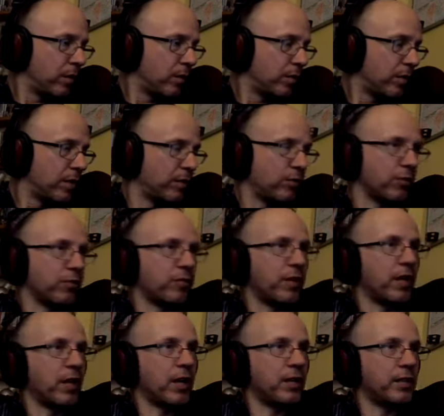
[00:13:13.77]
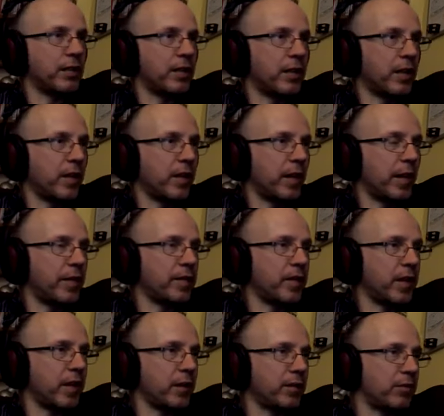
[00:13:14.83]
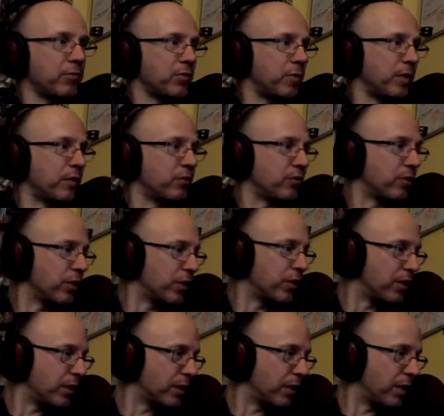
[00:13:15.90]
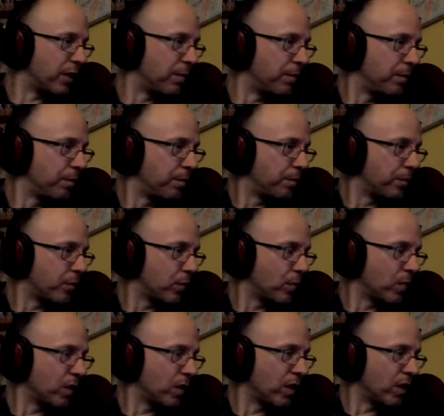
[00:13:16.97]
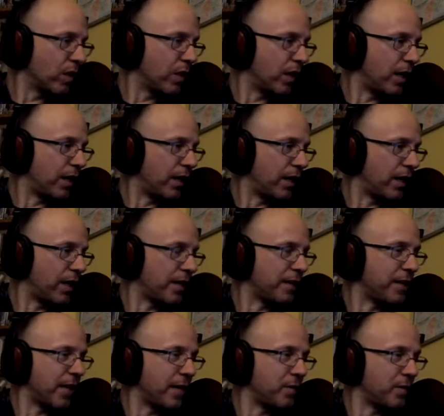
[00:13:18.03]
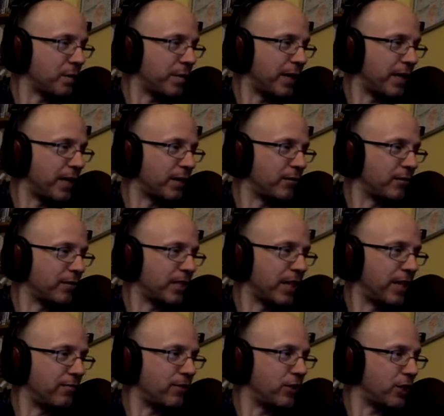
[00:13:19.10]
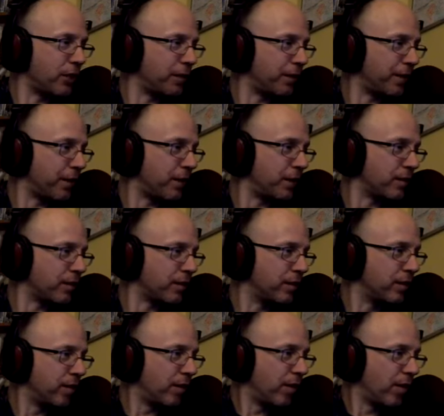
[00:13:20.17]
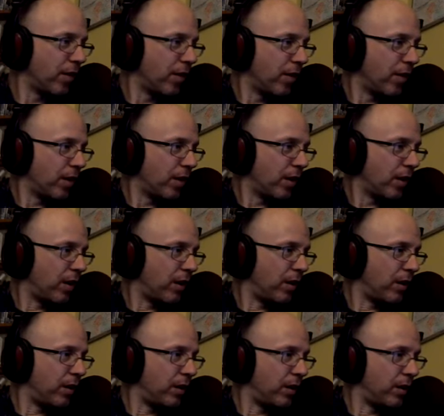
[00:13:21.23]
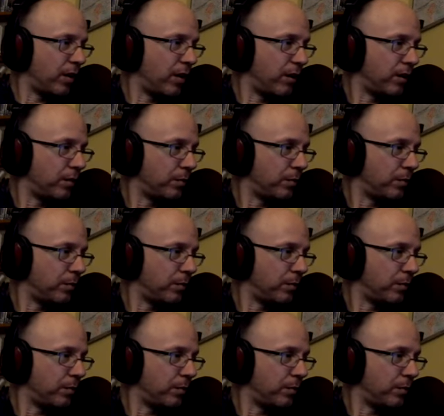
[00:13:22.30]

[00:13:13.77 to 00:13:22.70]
And he sort of realised in hindsight, because he was a bit drunk at the time. I like the name of the peddler as Henry J. Fate. Yeah,